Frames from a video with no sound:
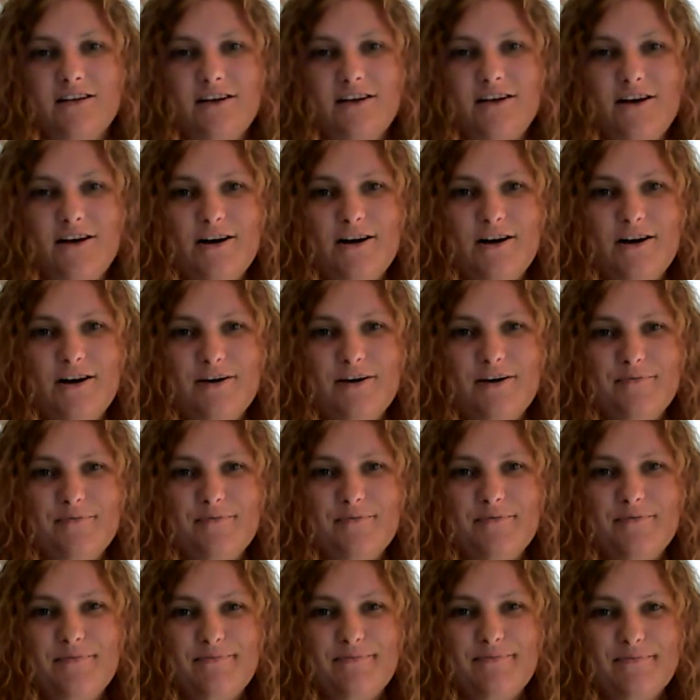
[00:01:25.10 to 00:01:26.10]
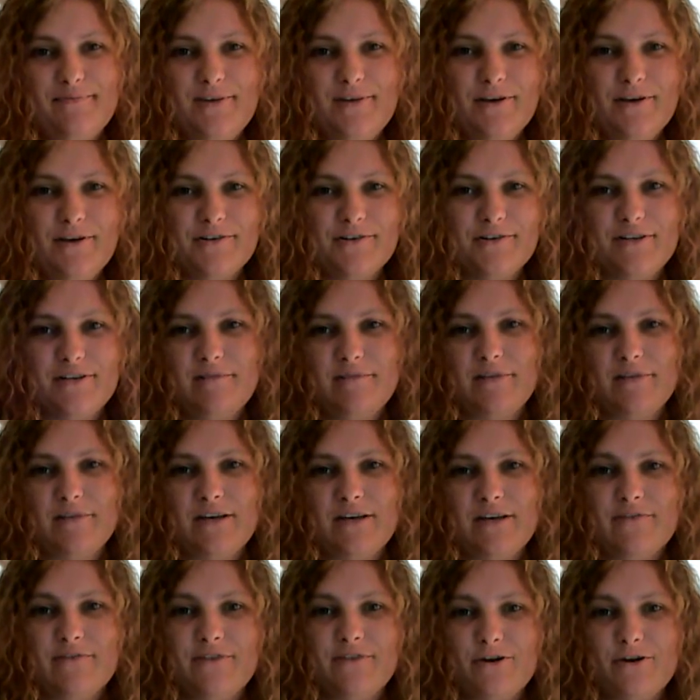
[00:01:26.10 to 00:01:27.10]
it'll seem like
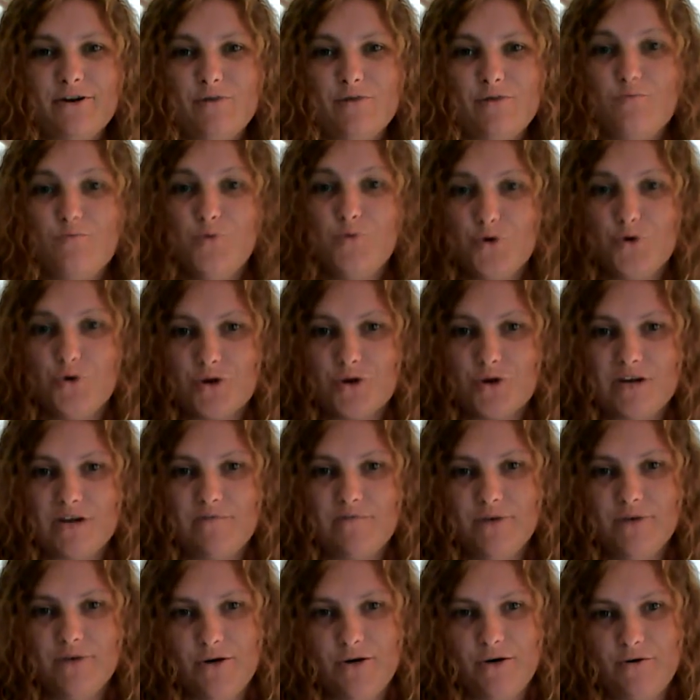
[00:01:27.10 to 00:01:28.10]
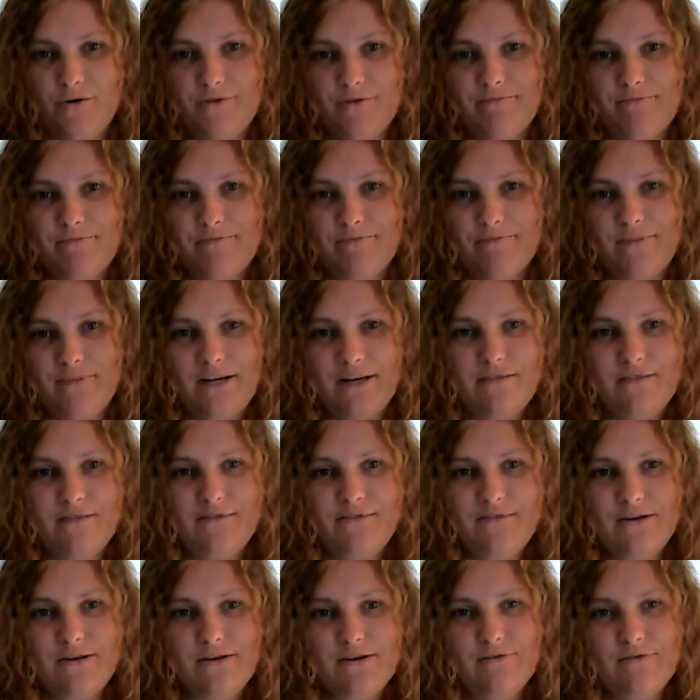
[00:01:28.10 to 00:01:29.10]
a very boring poem. But if
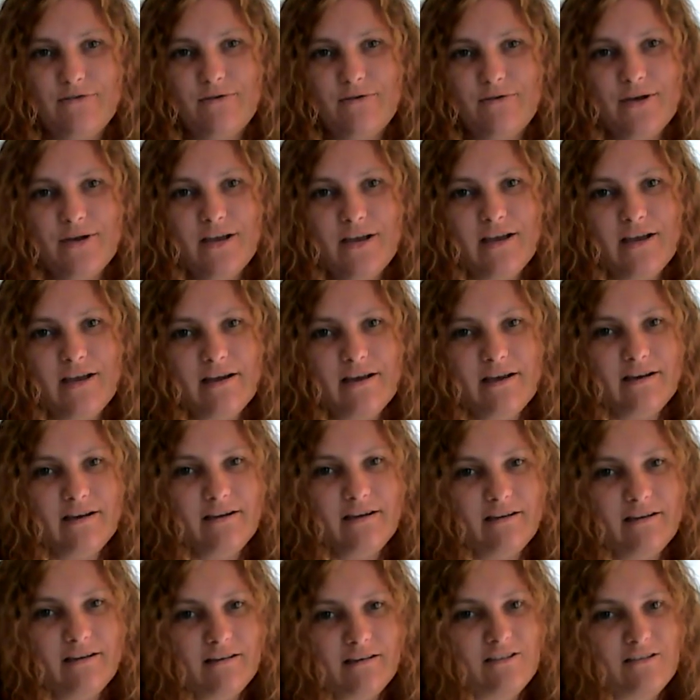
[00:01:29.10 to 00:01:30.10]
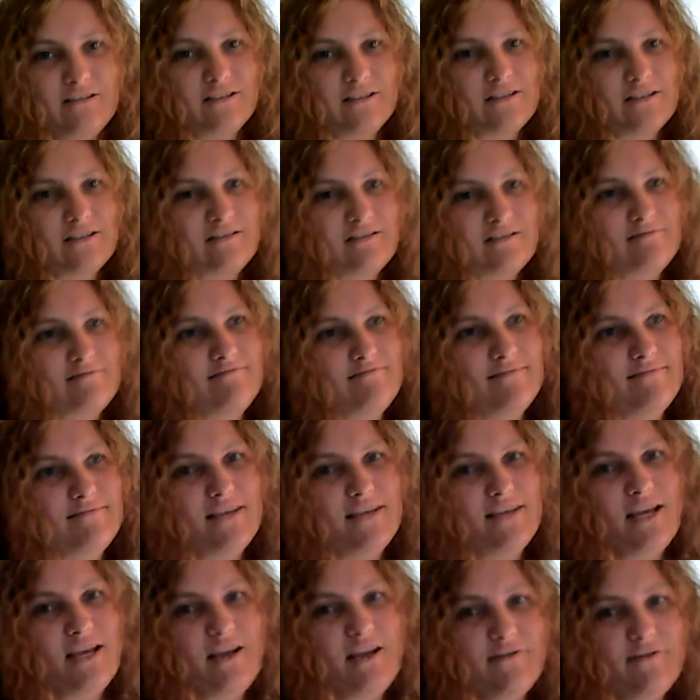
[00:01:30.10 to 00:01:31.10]
you just
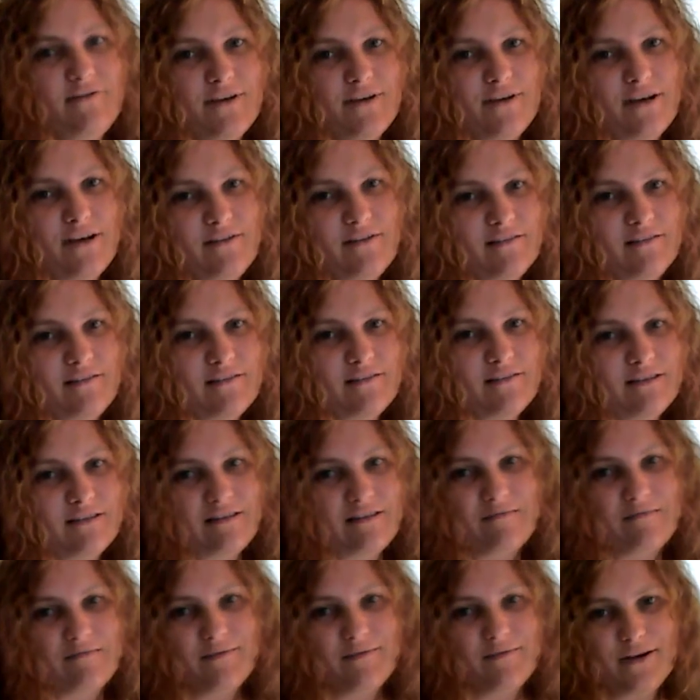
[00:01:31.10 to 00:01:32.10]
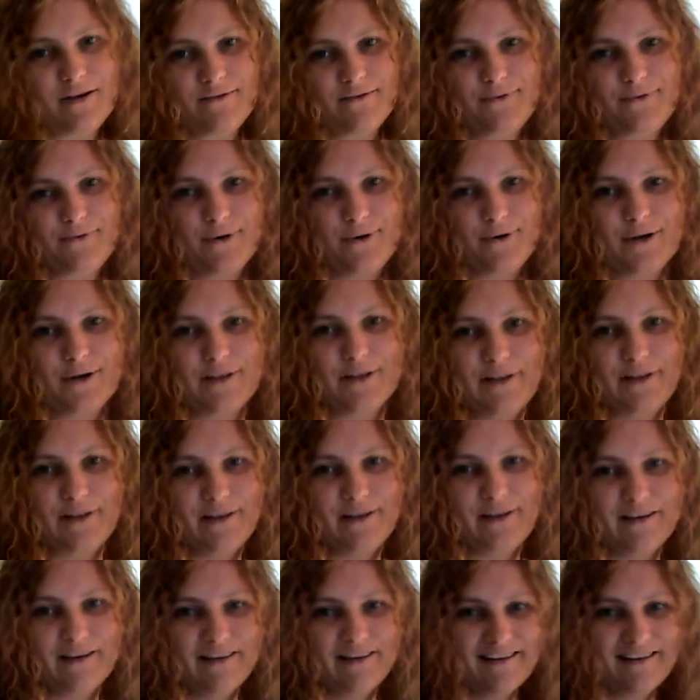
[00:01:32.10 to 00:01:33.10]
think of it
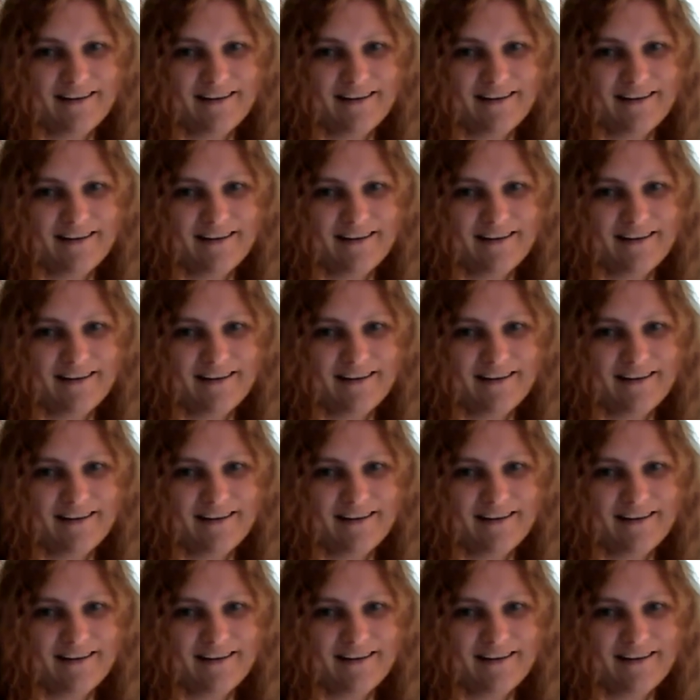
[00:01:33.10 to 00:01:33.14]
metaphorically